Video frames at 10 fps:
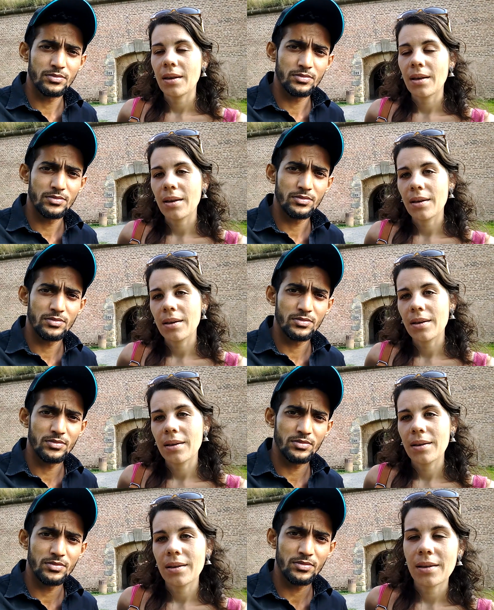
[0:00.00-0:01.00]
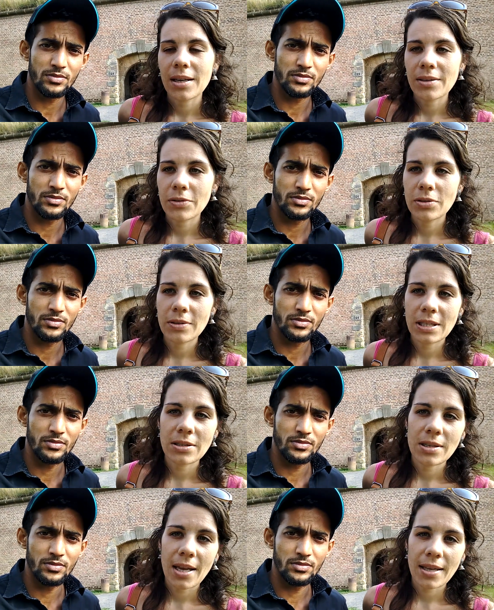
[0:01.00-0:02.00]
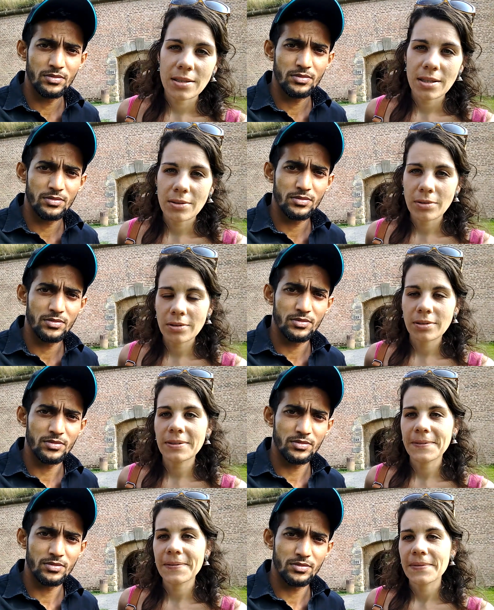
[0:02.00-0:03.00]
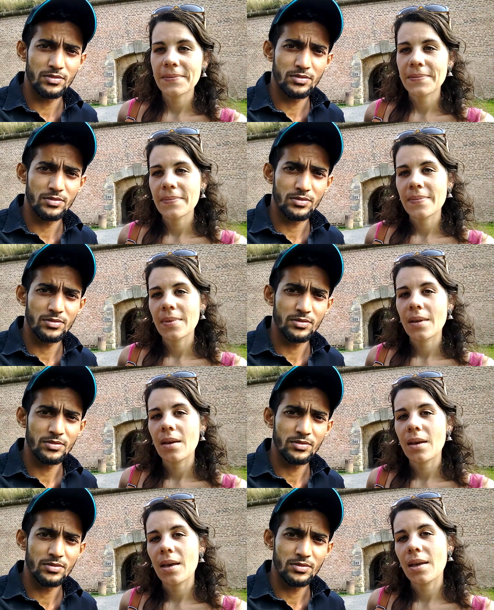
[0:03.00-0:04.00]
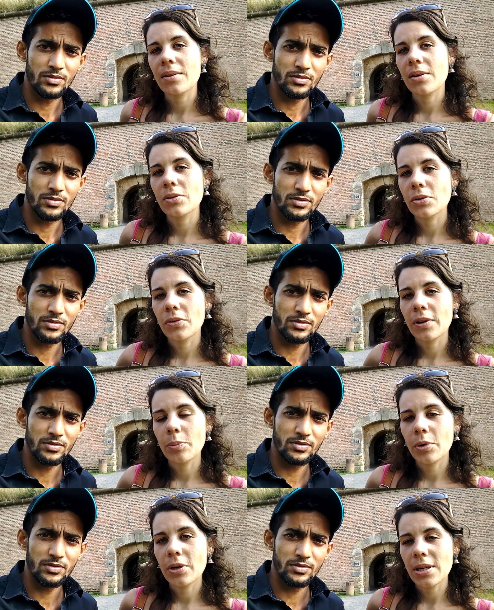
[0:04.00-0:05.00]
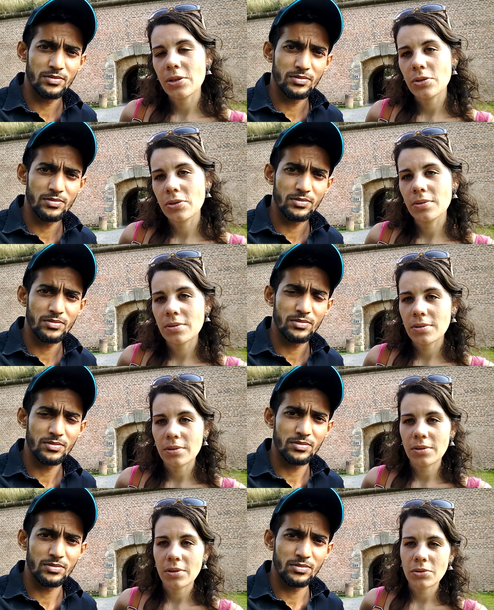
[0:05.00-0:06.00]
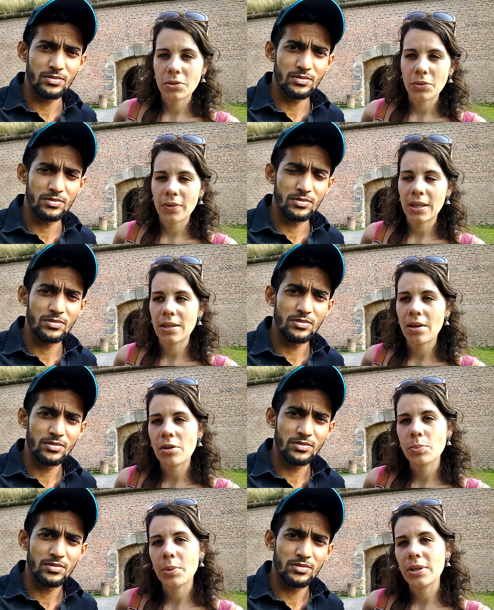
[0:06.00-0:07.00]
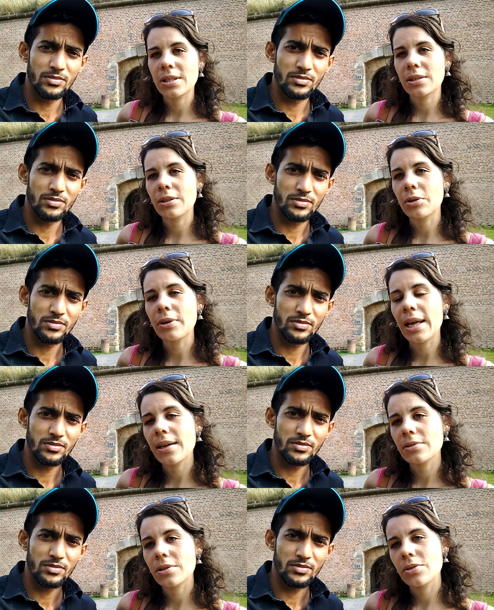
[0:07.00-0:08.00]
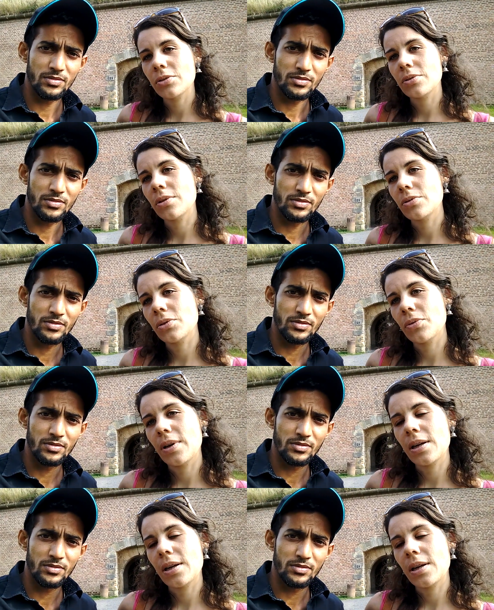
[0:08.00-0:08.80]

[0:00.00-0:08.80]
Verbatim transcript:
Speaker 1: Uh, it was during the Nazi rule, and those who were born as Jews, or those who were not politically correct, or the, those who